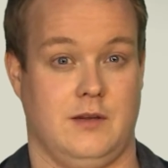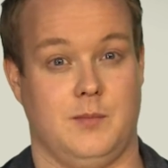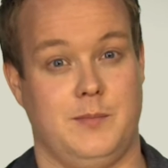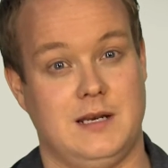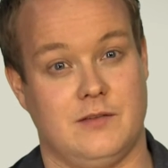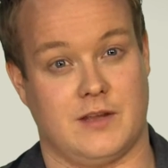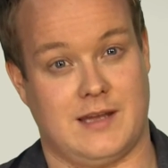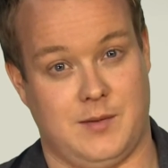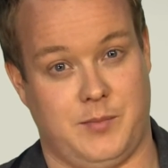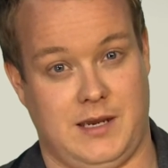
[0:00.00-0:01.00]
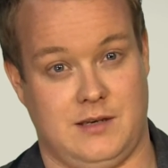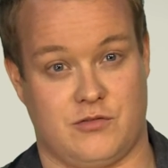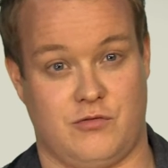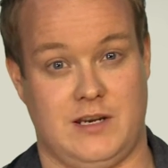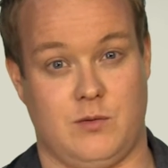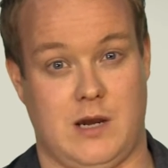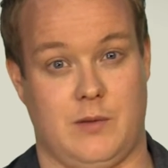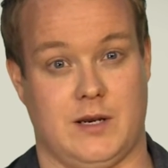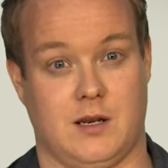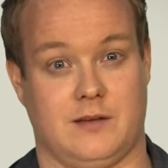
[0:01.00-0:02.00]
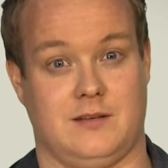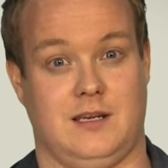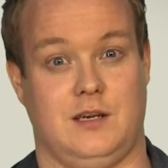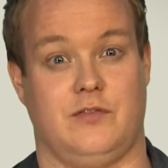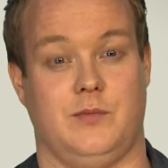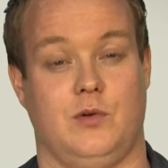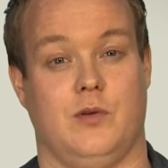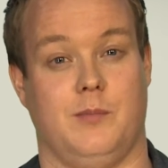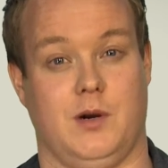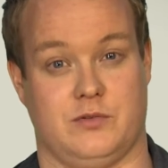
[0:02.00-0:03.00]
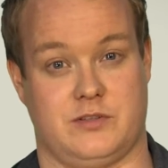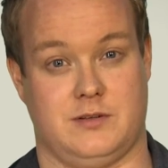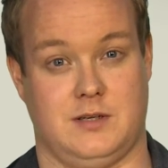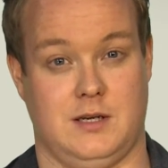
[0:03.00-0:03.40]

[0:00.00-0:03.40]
The middle of the campaign is really where we'd like to hear from you the most.